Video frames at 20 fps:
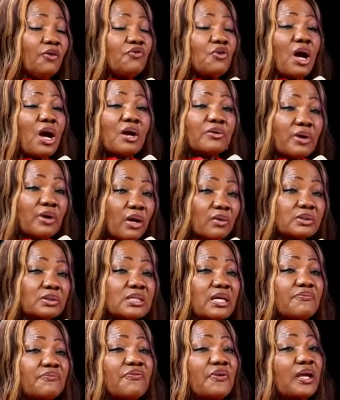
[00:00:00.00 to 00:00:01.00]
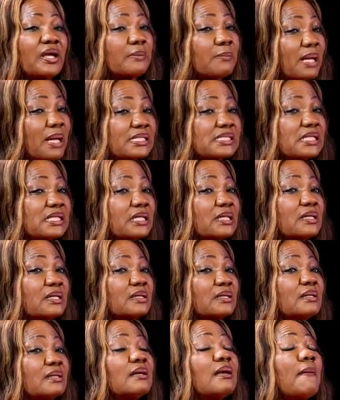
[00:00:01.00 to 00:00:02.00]
If you're around a
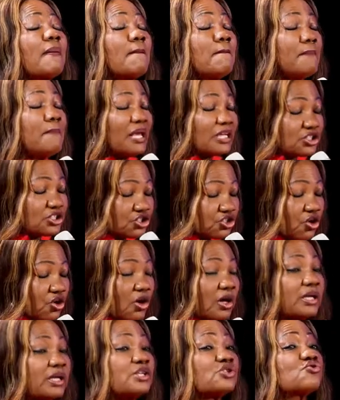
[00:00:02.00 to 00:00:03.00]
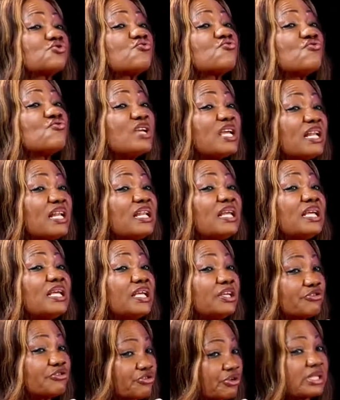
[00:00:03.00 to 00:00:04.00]
phlegmatic, make sure he's
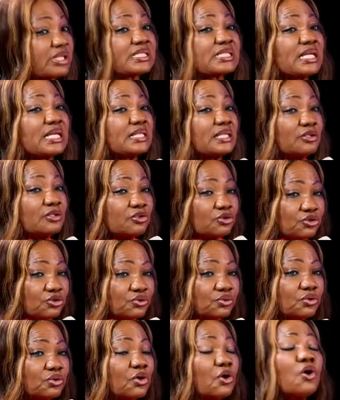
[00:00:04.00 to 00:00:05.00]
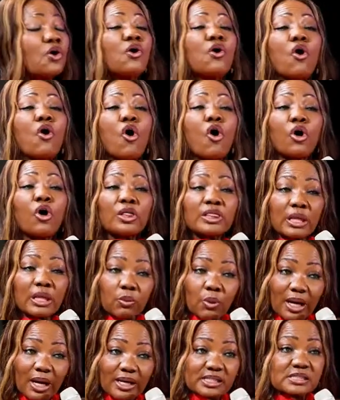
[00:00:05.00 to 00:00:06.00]
really interested in you.
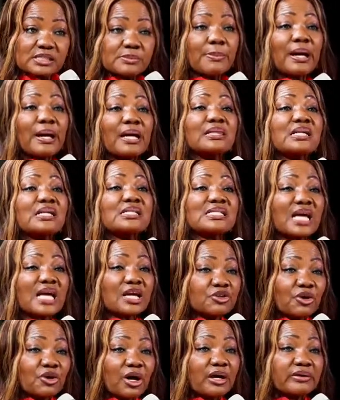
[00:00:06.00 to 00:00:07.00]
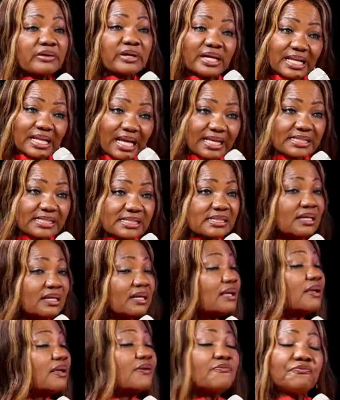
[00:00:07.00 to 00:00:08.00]
Otherwise, by the time you are realized,
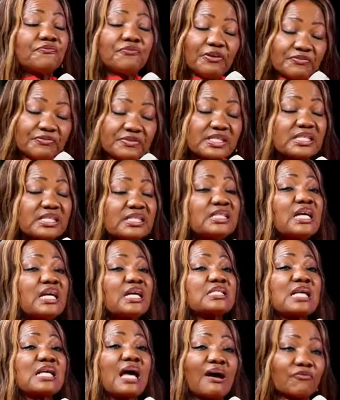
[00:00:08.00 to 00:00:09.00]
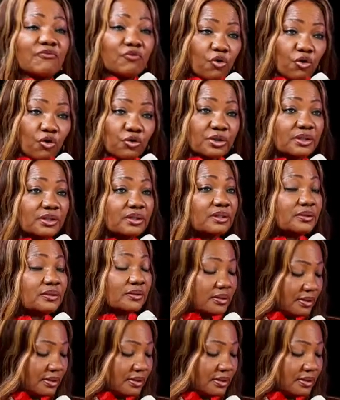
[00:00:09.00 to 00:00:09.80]
15 years have gone